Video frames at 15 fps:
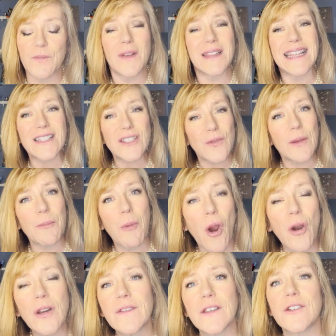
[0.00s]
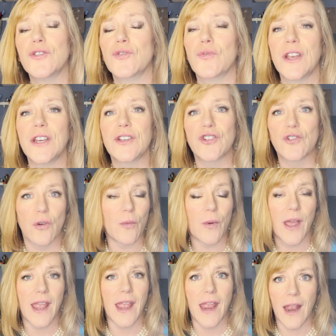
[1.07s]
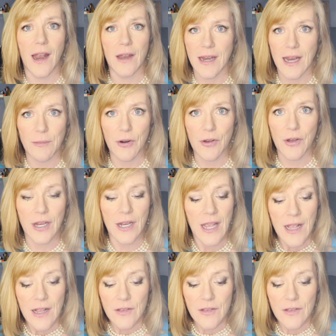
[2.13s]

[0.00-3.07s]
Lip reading: but that's only part of the Detroit Shoreway neighborhood.